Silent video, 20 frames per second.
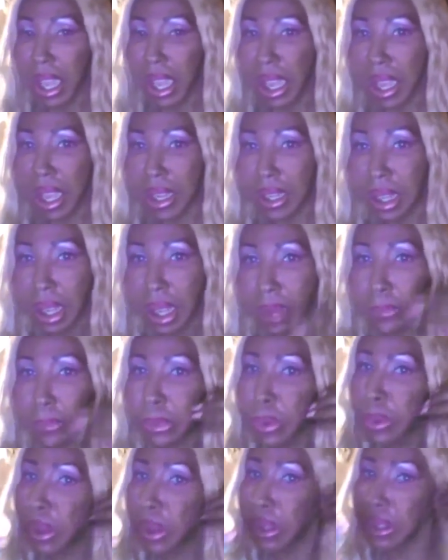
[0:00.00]
and I'm
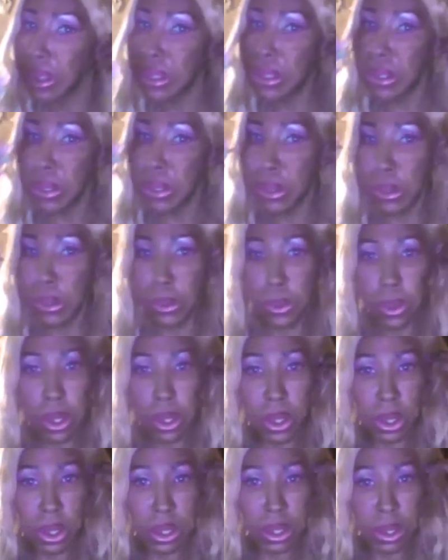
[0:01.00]
going to
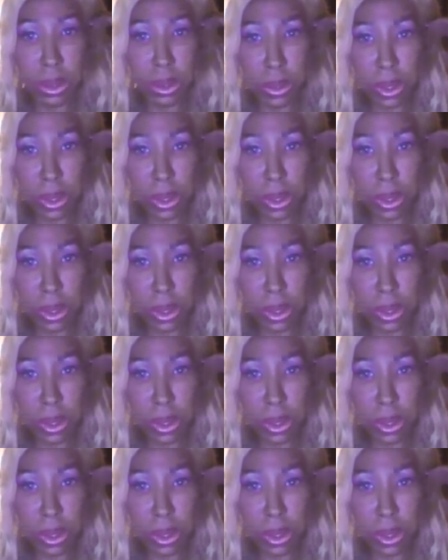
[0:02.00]
do